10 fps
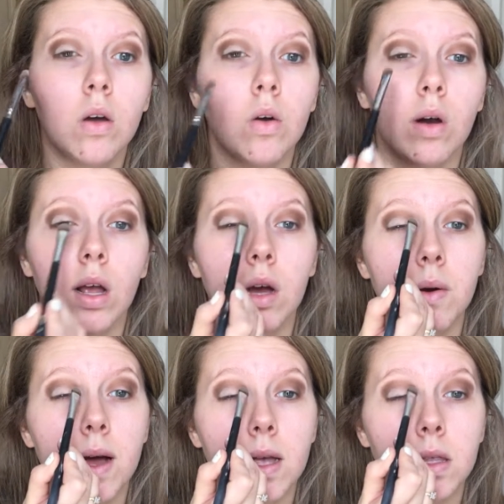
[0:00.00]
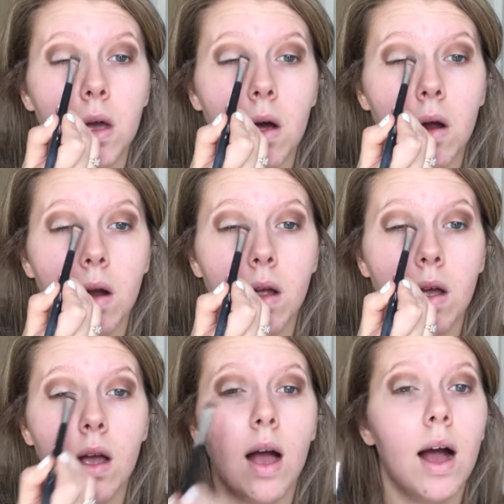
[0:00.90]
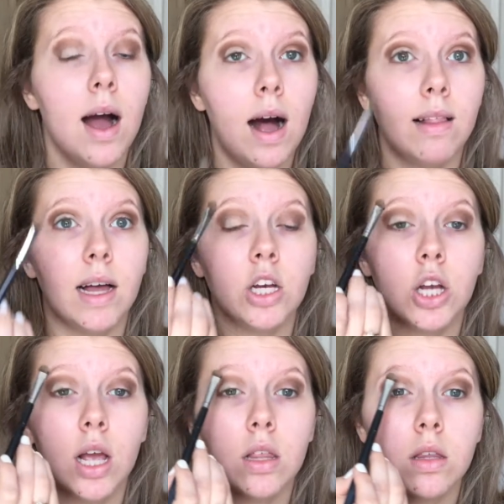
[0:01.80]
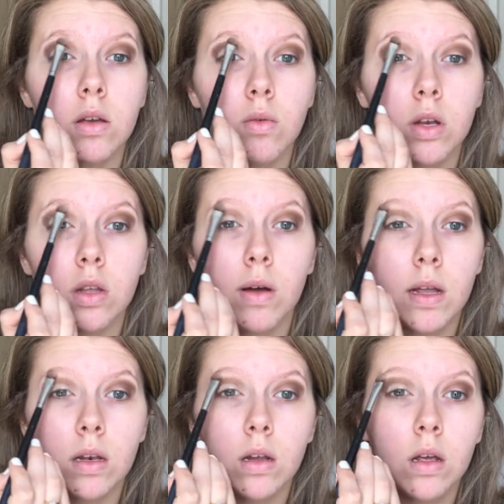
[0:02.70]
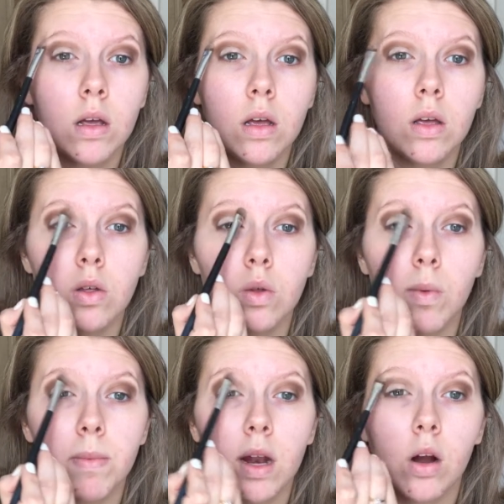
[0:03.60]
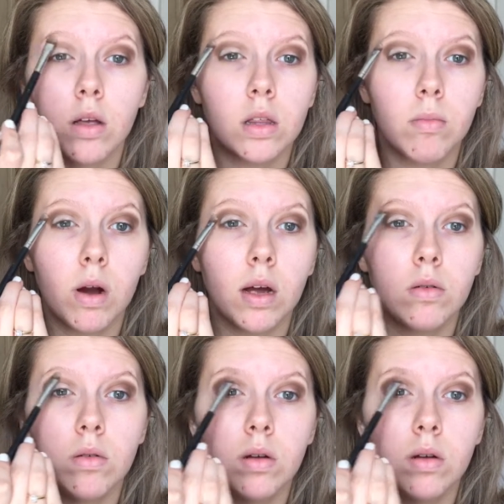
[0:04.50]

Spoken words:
going to go as our highlight shade. So just go ahead and sweep that across the brow.